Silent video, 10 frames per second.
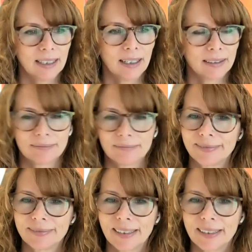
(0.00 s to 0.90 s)
yeah,
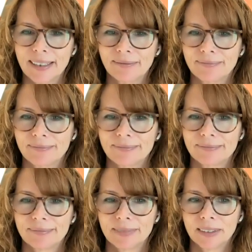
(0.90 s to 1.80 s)
that's it.
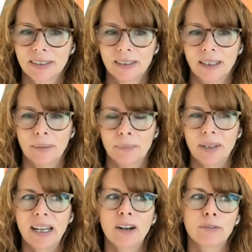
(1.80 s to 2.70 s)
Um,
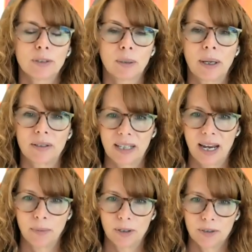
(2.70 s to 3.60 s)
be careful about
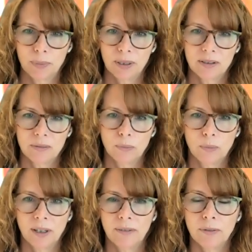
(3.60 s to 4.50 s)
scammers because
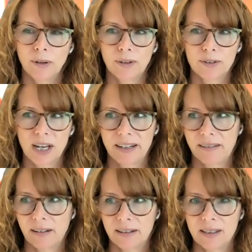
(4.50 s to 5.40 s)
whenever there's
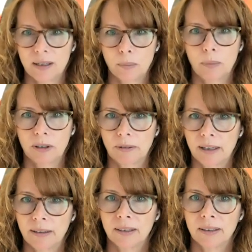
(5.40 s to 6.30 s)
anything that's in a public
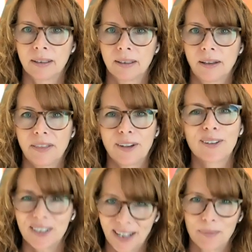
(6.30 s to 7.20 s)
record,
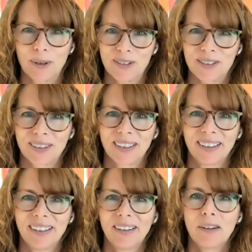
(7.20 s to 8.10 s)
there are scammers.
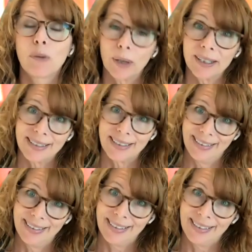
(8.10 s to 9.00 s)
For
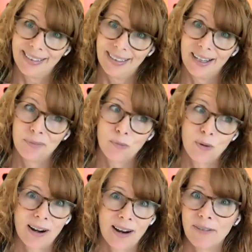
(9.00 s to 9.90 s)
instance, um,
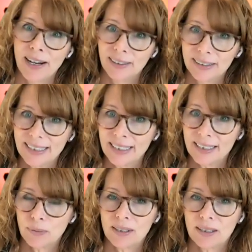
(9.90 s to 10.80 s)
when I file
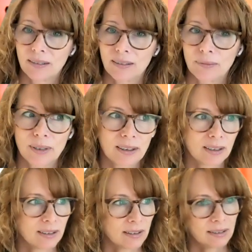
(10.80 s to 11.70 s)
deeds with the, with
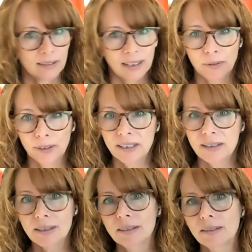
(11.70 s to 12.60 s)
the
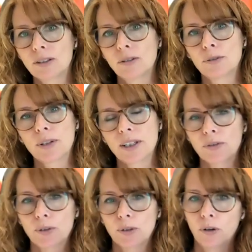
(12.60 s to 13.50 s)
counties to
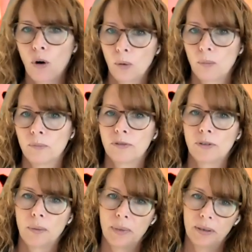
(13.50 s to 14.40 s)
transfer a home
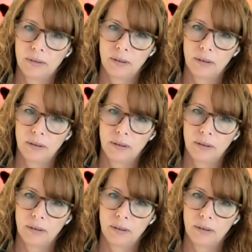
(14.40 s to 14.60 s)
from